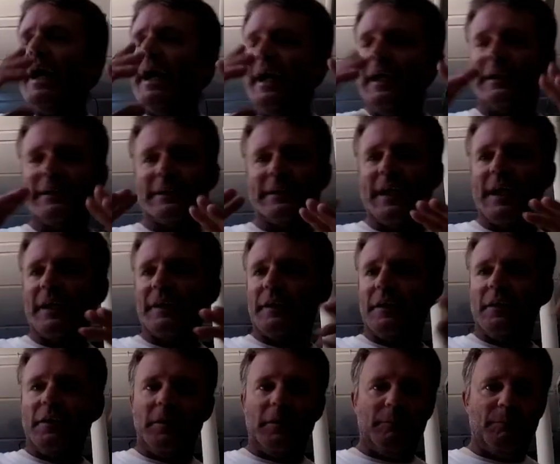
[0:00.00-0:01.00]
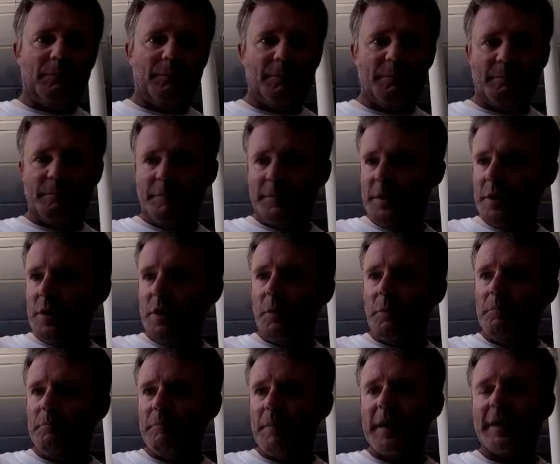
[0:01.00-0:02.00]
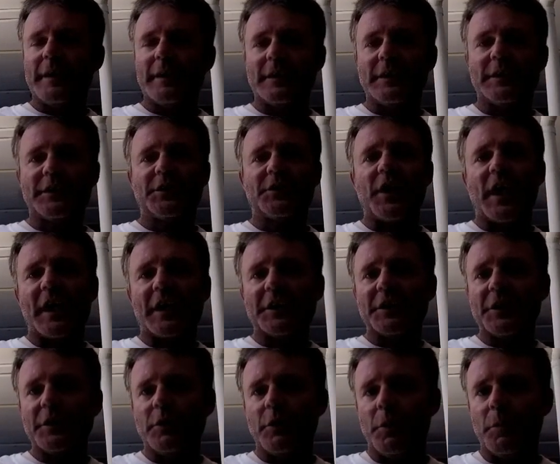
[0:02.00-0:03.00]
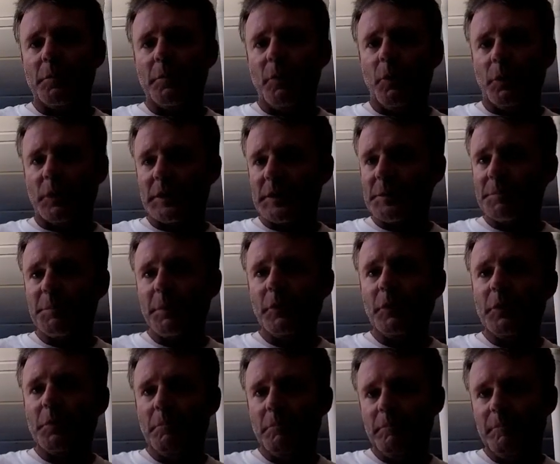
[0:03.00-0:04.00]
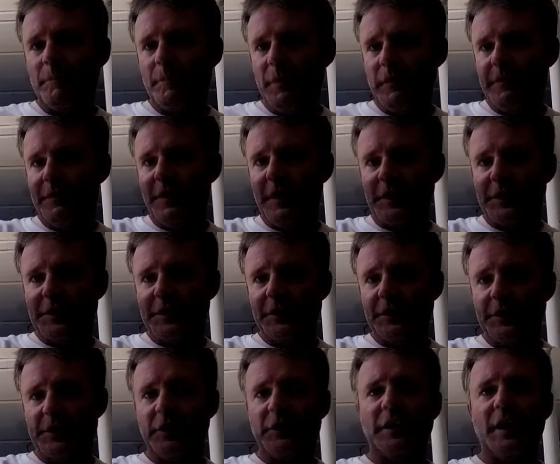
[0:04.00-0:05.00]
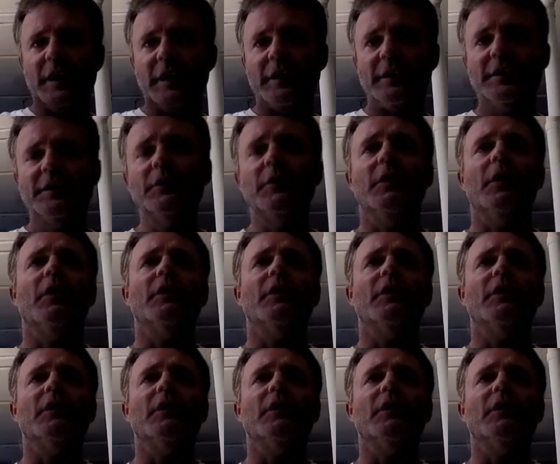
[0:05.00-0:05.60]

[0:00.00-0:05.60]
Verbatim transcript: it's not going to you know, make a distraction or, or spook the fish should they do it.